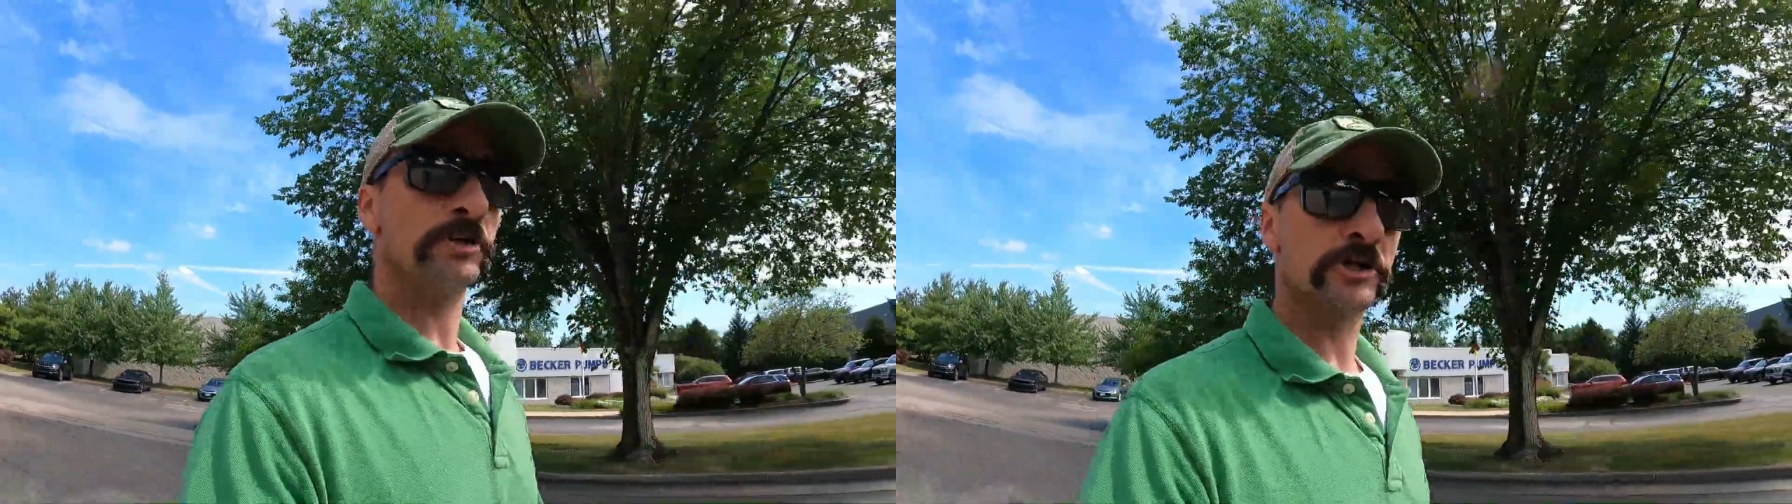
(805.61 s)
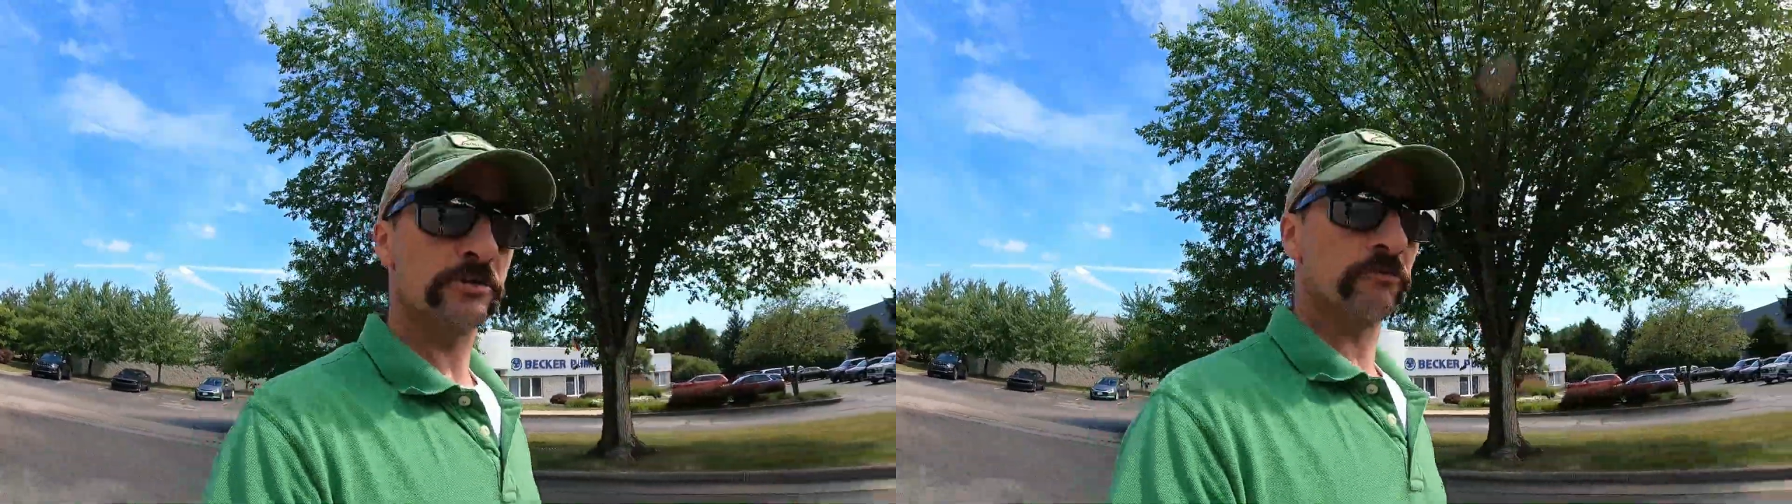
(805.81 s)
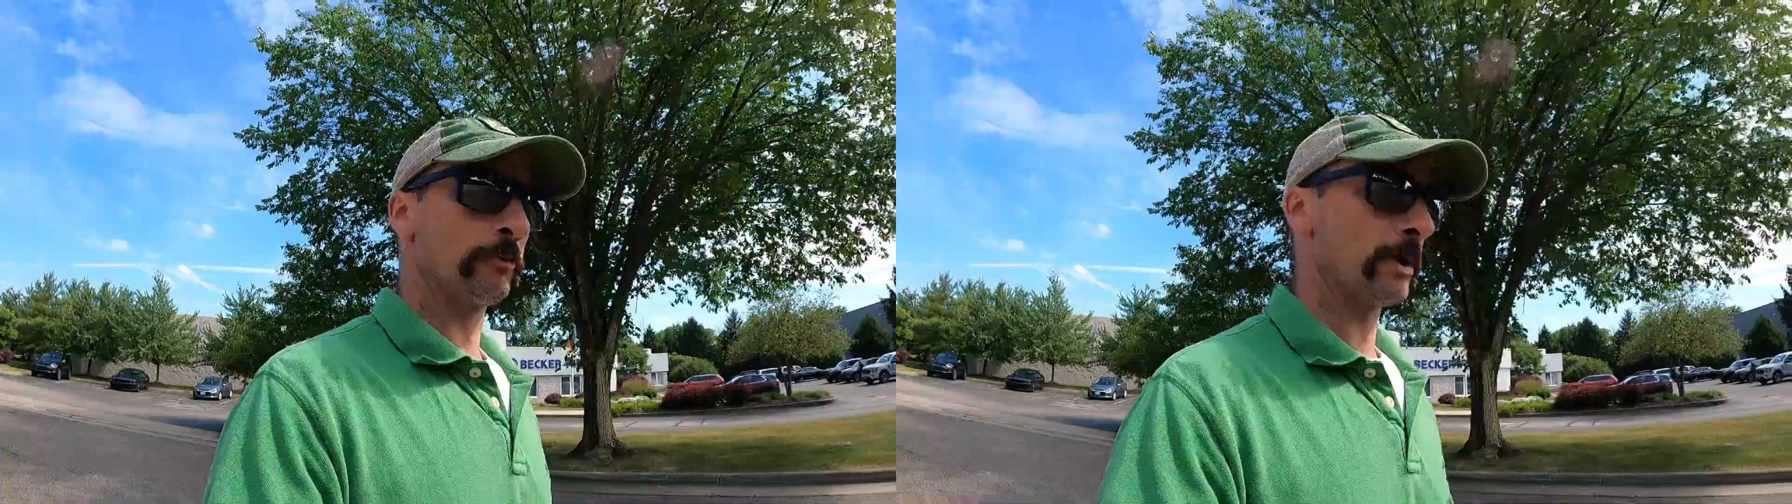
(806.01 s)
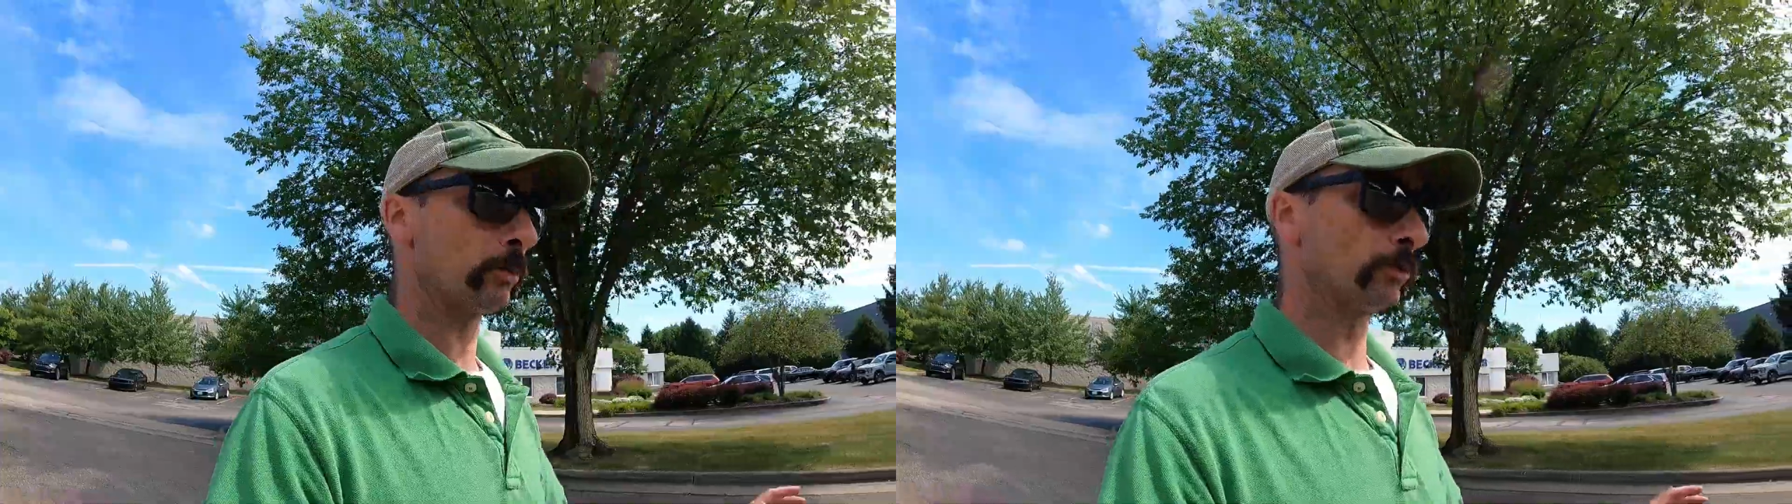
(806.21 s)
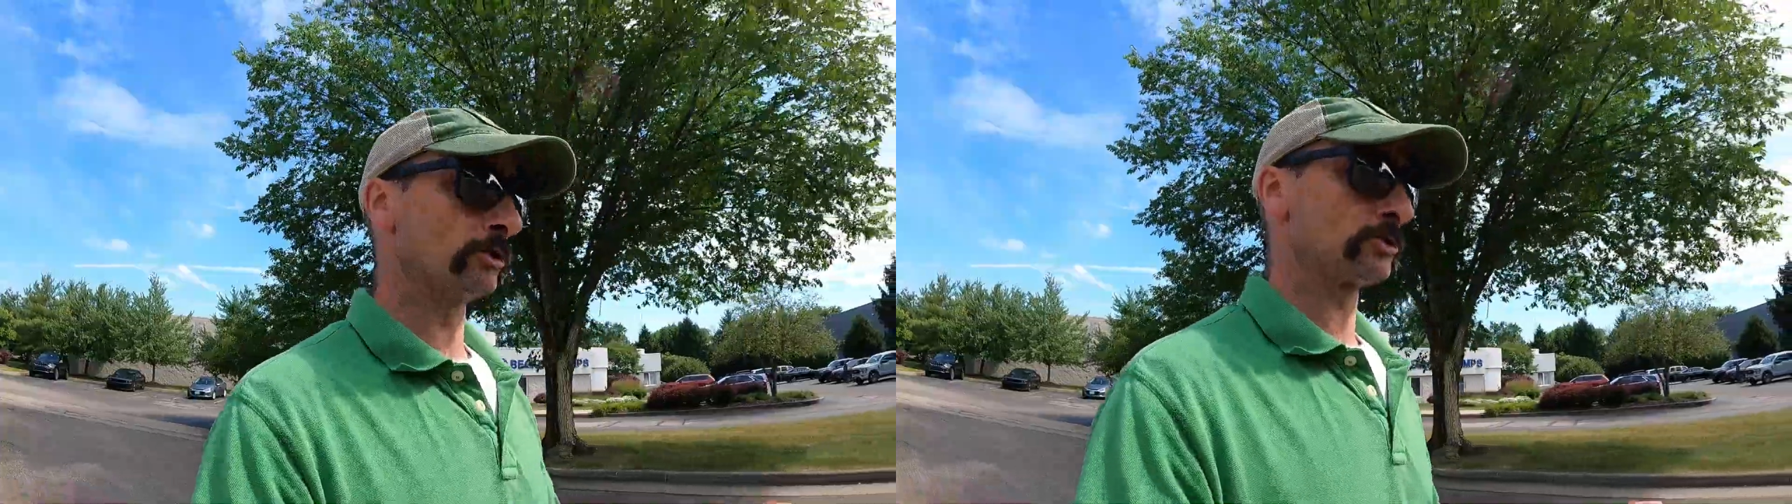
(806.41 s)
changer for the
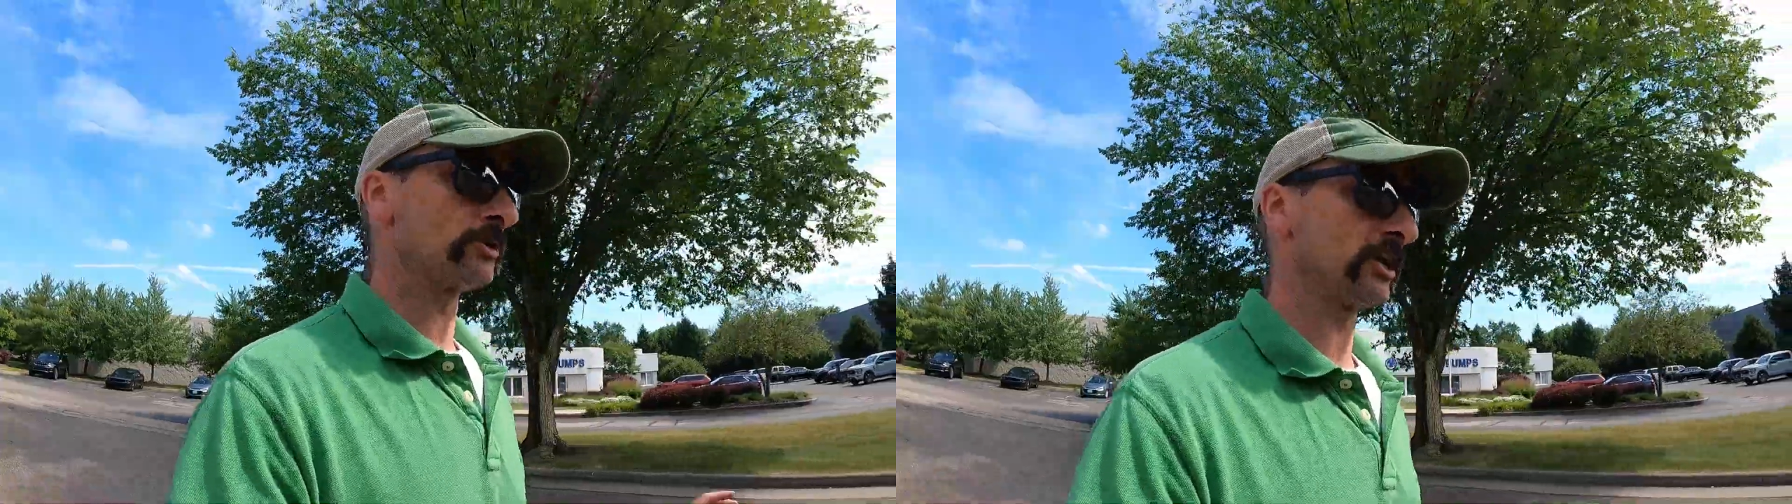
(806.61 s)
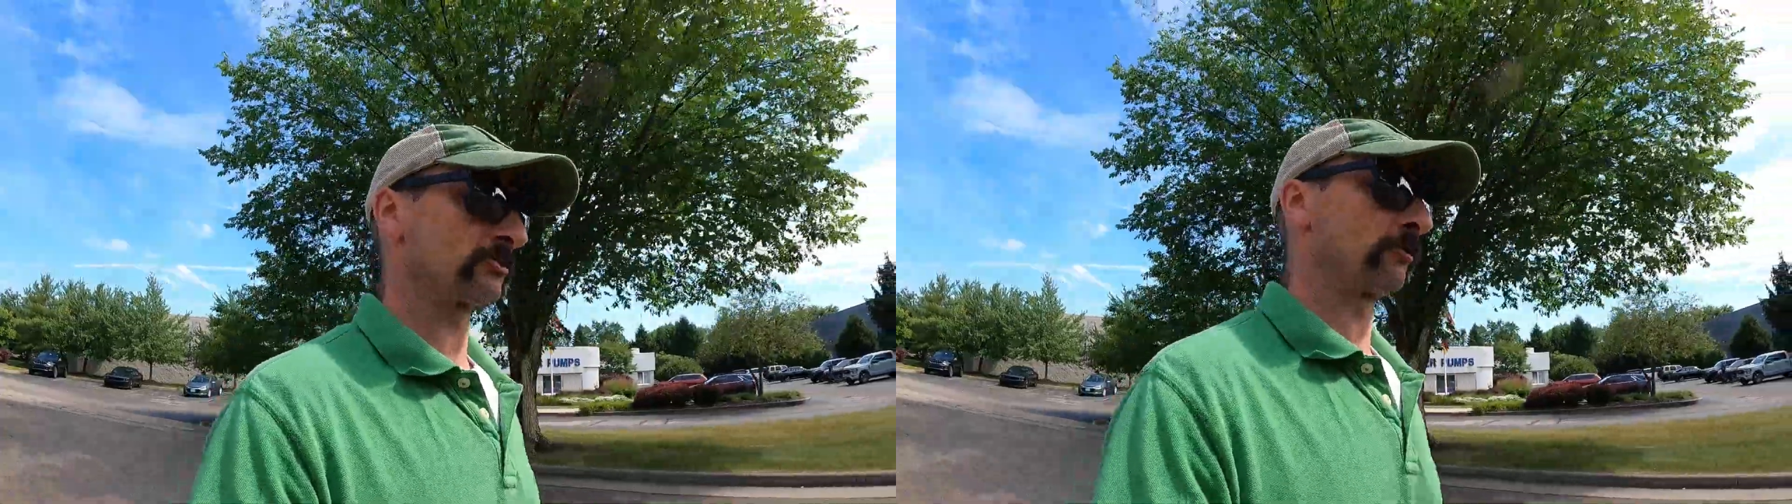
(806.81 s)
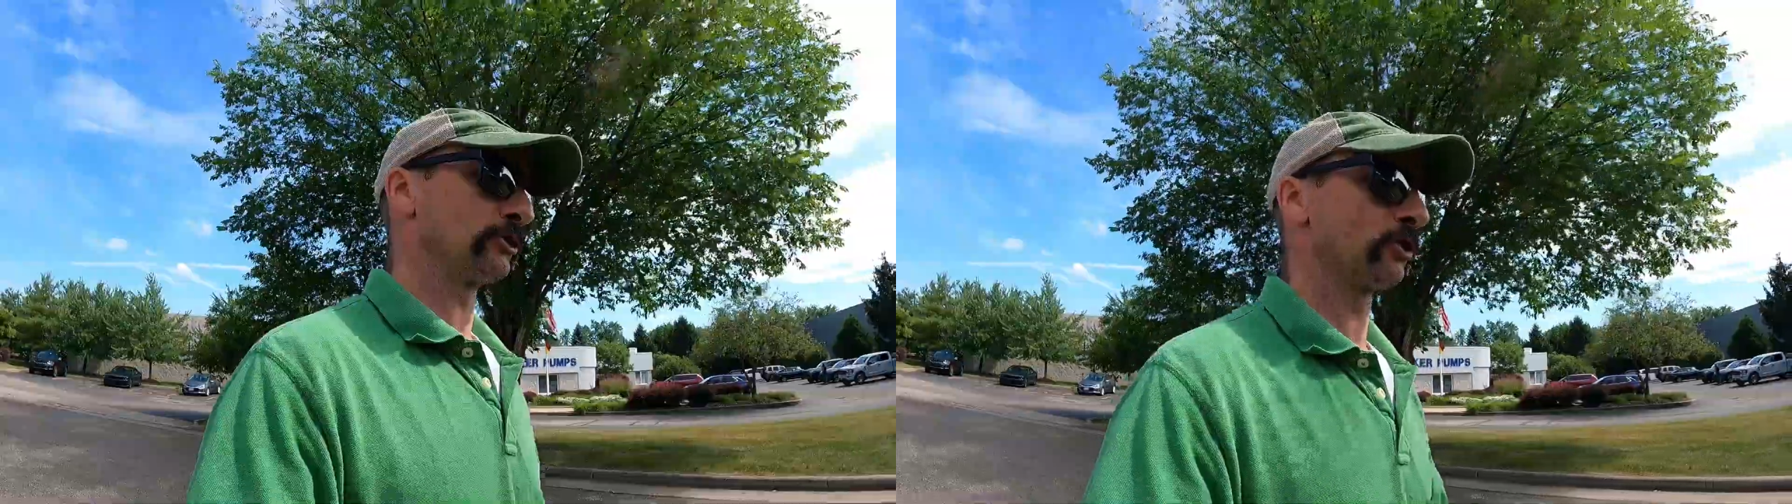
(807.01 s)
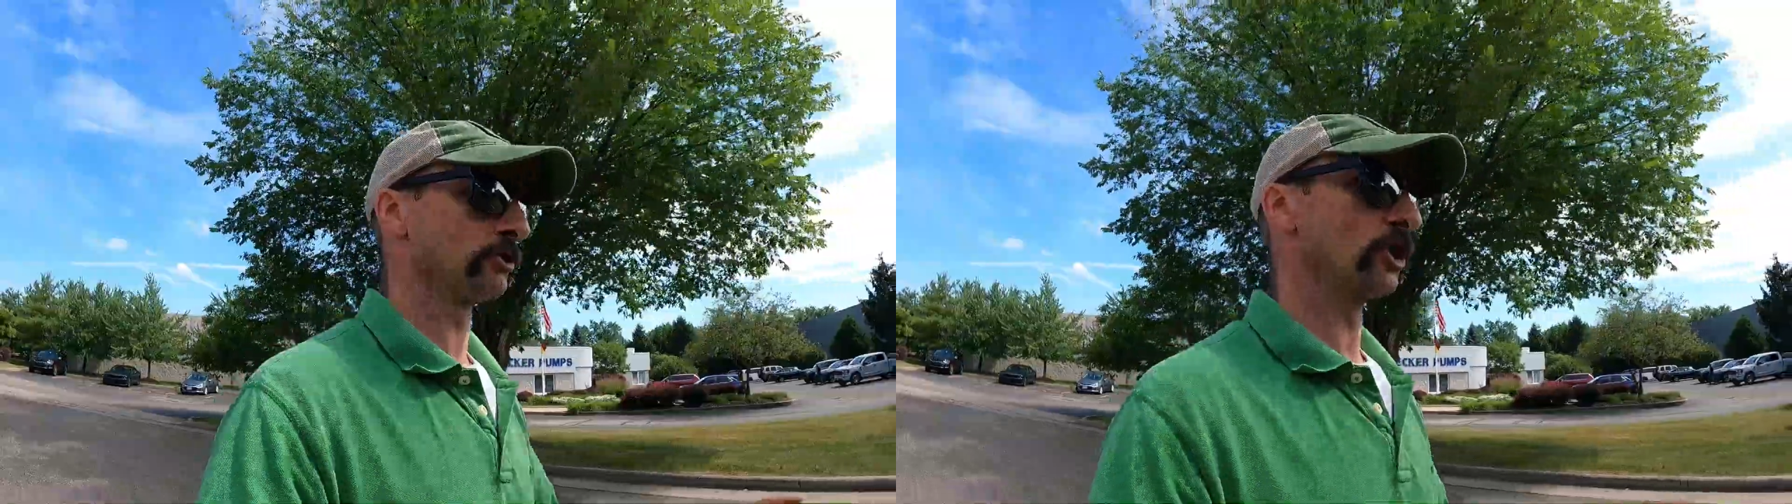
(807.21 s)
maple industry, that's for sure.